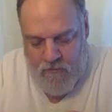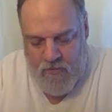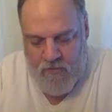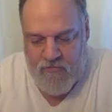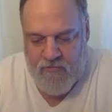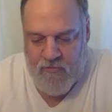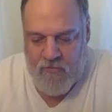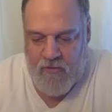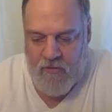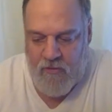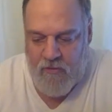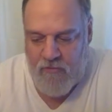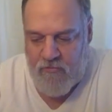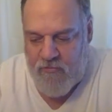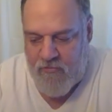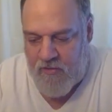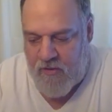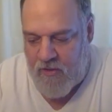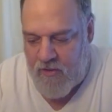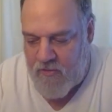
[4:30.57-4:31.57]
It's the other
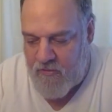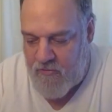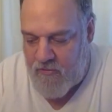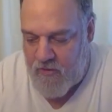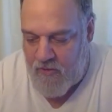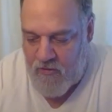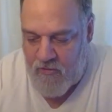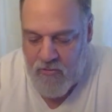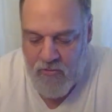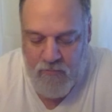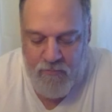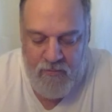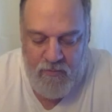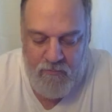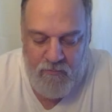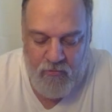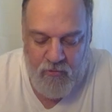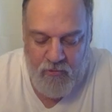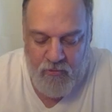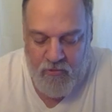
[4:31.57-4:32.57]
side. It's got a little bit
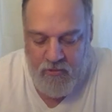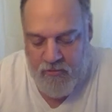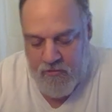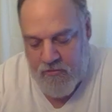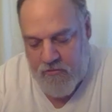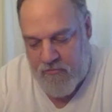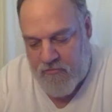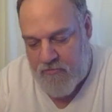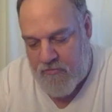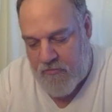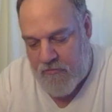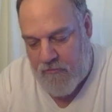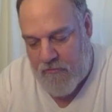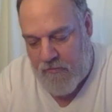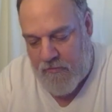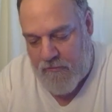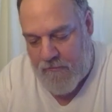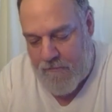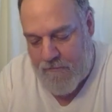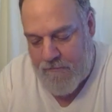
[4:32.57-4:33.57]
more goodies to
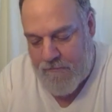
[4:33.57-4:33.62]
it.